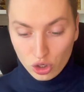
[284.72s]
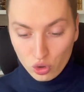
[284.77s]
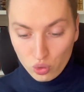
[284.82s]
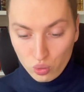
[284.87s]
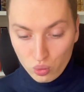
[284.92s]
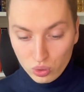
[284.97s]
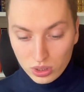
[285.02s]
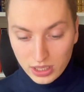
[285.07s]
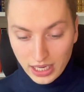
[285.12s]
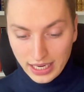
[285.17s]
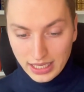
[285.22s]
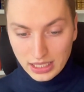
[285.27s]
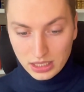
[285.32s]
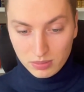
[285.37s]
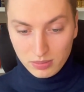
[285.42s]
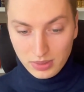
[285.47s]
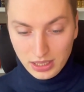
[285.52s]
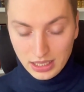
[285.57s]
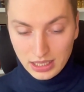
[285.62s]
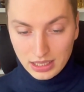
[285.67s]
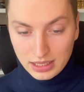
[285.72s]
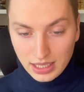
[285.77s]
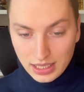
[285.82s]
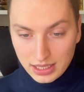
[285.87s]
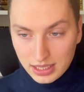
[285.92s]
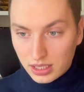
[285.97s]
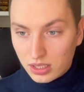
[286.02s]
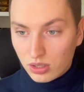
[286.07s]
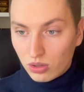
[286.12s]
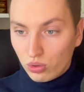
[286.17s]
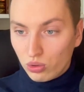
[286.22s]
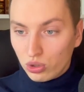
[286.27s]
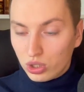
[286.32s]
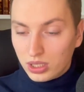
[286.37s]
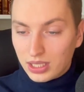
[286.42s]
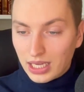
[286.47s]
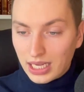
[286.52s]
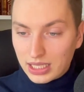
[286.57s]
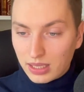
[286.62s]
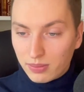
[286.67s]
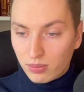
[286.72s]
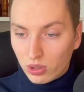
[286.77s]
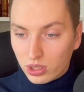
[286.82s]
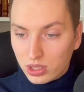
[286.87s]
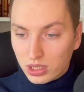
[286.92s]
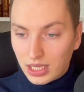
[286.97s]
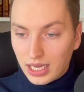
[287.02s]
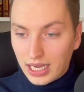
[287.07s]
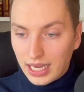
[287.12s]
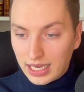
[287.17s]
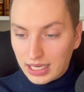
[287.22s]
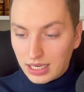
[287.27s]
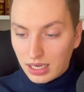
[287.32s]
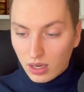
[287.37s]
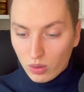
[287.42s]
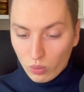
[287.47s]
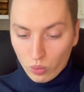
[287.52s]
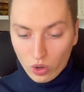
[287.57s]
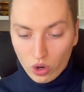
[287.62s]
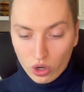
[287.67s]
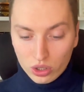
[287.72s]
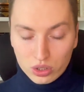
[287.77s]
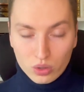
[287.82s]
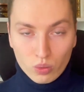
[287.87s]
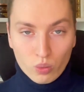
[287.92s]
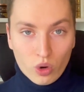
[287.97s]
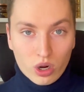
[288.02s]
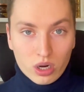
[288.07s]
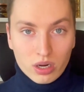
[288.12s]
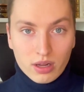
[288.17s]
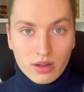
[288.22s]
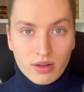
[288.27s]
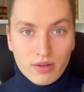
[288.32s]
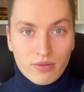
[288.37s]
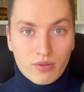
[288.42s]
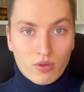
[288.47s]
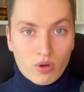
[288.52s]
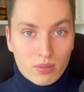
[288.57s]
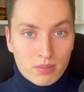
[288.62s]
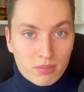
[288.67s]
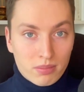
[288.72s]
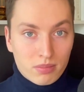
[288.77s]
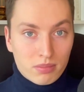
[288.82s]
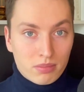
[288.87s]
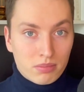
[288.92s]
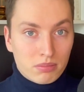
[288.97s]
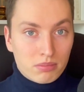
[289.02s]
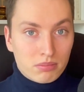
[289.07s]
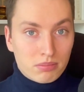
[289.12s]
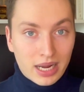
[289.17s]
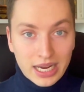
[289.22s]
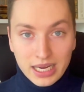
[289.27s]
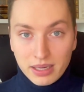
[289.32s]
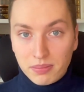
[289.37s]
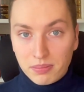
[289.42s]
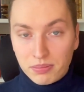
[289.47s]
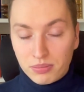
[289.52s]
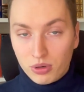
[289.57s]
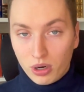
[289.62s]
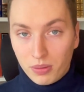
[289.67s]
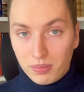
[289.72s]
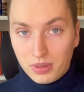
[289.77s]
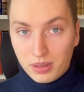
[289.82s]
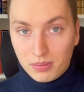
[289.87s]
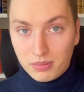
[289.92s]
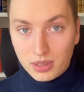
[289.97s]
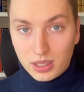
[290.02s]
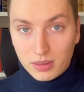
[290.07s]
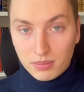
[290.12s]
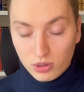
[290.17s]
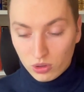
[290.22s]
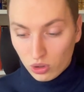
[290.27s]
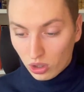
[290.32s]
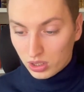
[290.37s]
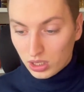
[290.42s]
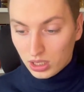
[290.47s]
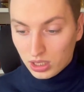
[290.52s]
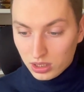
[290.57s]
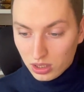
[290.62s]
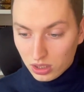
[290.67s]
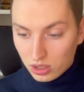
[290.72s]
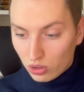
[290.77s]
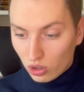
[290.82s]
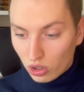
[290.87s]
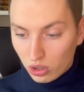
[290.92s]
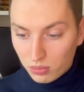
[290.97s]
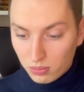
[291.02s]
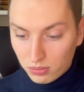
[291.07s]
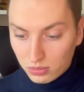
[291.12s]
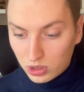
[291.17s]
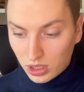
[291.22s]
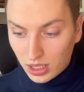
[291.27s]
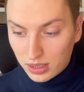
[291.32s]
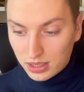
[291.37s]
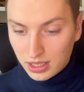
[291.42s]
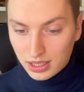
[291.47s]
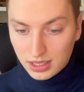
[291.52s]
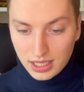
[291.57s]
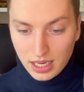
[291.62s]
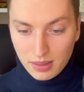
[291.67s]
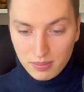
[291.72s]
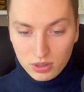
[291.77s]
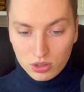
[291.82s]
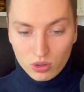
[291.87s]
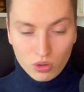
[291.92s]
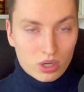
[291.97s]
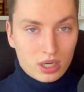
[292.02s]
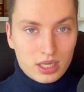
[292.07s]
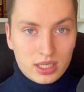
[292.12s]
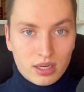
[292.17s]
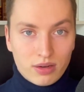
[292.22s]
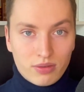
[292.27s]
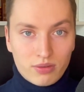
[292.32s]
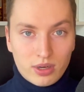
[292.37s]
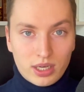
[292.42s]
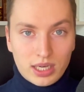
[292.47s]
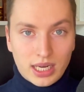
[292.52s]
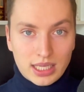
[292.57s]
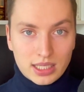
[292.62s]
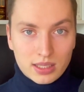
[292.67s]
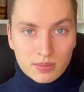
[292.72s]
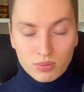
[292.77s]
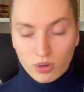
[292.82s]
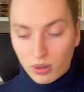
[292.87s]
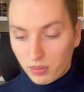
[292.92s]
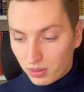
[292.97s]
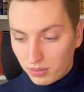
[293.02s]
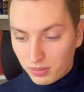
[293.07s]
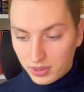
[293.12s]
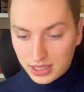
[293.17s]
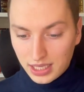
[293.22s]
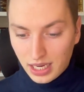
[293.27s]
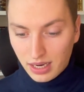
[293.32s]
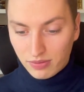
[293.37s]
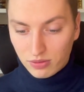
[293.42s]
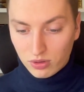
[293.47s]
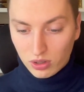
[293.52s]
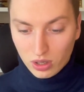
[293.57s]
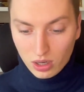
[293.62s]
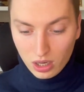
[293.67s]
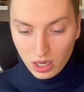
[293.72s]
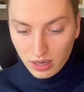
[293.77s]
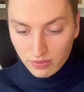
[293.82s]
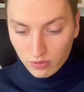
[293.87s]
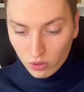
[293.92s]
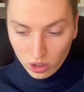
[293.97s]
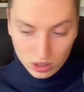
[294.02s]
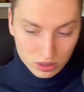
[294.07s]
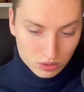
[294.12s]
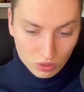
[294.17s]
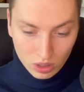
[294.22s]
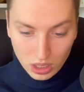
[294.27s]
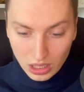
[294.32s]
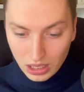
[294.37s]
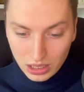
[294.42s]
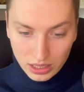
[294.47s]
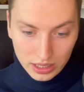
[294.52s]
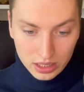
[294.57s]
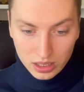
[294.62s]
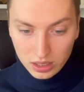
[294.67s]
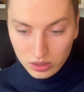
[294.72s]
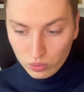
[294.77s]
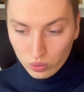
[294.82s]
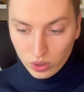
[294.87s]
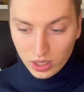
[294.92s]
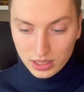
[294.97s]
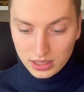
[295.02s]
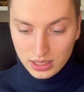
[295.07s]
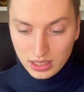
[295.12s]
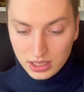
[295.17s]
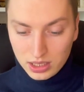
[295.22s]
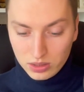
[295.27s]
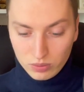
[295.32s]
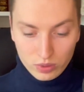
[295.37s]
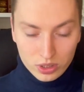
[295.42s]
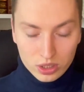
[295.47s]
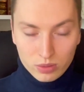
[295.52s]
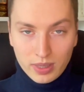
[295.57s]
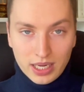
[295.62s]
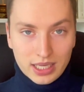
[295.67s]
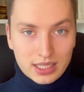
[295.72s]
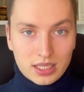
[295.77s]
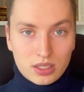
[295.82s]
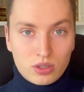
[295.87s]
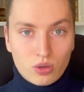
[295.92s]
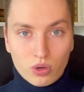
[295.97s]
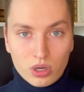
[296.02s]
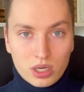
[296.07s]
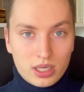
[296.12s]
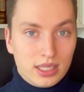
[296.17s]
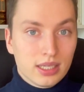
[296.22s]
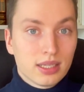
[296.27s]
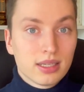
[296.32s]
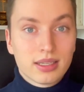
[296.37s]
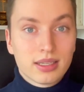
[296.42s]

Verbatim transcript: who tells me that the solutions other person had will also work for my problem because the circumstances can be totally different and the problem itself can have also little nuances which makes it totally